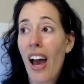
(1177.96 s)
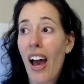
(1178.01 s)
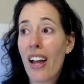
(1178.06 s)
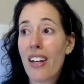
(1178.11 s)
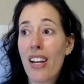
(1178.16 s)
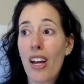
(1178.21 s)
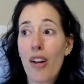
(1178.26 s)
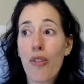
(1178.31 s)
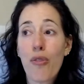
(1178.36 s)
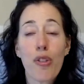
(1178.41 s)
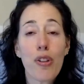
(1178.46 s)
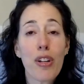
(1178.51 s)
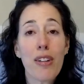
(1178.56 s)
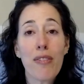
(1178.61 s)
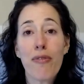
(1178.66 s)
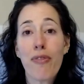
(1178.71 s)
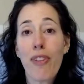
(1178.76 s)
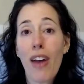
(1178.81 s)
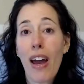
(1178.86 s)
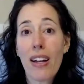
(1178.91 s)

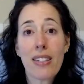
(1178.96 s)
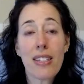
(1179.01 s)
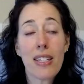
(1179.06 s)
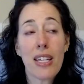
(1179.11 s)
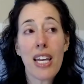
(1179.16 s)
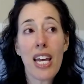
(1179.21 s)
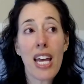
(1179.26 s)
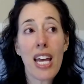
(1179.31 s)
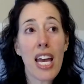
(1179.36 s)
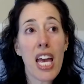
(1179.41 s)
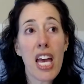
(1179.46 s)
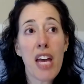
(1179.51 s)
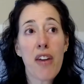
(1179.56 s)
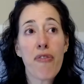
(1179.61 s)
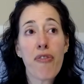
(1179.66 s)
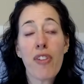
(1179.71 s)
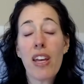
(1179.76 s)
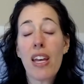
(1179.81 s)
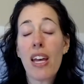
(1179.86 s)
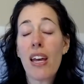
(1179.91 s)
In fact,
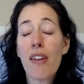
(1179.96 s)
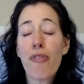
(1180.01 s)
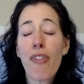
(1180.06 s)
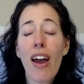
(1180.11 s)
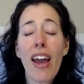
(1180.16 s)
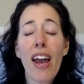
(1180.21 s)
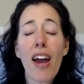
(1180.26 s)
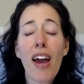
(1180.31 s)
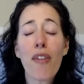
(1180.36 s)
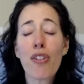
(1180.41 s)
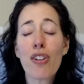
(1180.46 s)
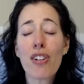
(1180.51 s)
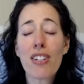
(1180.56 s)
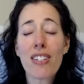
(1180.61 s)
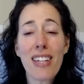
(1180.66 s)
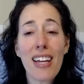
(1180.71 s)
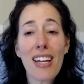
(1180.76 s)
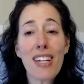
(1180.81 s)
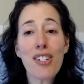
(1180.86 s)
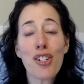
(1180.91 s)
if I ever
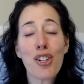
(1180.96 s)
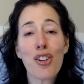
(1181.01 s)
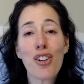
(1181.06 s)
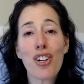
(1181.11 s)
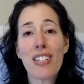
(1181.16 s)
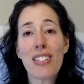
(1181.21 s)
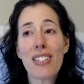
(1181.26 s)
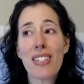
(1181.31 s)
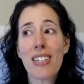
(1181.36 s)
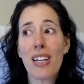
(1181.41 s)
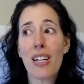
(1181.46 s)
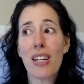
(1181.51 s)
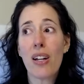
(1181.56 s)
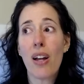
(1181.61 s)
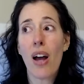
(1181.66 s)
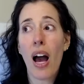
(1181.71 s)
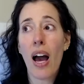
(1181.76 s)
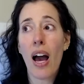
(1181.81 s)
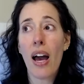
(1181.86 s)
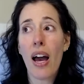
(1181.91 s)
said to
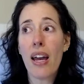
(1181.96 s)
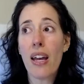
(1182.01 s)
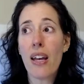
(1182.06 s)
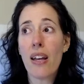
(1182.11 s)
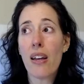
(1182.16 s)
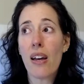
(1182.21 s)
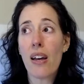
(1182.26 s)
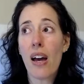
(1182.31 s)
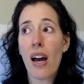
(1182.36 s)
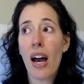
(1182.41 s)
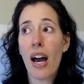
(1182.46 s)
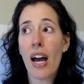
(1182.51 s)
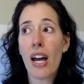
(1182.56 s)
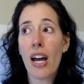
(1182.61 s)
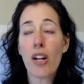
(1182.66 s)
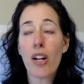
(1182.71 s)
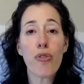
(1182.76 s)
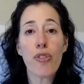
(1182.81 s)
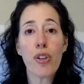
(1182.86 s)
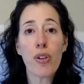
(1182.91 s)
Kristen, I I
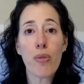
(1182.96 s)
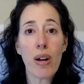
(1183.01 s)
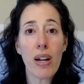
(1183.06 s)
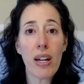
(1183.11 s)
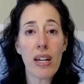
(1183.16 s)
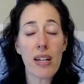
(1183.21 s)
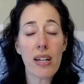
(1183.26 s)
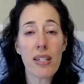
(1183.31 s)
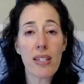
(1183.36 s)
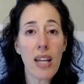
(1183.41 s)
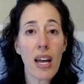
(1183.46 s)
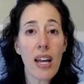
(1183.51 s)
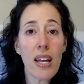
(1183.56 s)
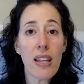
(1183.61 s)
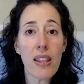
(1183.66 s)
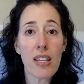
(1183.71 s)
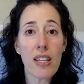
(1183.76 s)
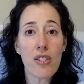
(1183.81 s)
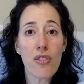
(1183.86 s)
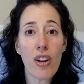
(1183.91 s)
don't feel ready to
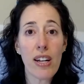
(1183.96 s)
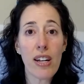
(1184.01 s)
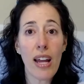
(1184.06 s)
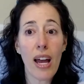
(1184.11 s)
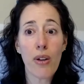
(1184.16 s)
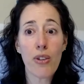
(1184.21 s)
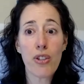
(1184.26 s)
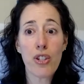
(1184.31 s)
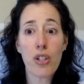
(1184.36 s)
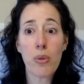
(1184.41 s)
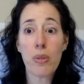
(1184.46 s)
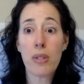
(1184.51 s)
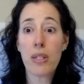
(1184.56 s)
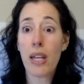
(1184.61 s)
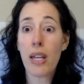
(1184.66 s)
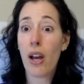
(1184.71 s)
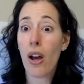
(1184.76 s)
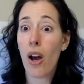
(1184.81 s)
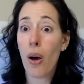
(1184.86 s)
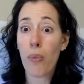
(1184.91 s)
sign this right now, she would
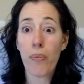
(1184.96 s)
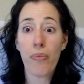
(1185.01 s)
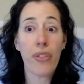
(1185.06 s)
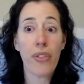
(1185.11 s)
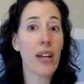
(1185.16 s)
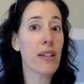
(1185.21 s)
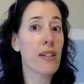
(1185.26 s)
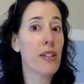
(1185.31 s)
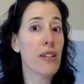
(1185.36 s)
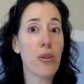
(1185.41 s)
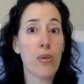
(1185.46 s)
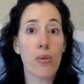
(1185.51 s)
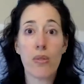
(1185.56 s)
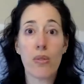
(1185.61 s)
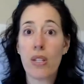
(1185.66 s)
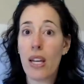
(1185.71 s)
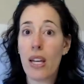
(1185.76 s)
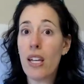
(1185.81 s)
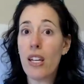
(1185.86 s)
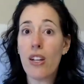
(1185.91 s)
say, then you
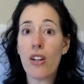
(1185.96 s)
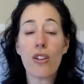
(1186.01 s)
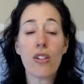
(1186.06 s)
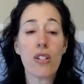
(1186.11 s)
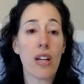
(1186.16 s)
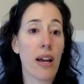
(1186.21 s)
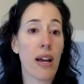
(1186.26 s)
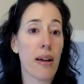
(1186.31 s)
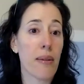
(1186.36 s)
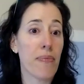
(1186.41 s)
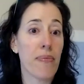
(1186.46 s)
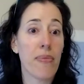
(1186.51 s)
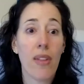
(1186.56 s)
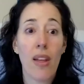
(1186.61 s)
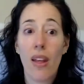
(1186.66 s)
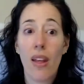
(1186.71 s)
take your time.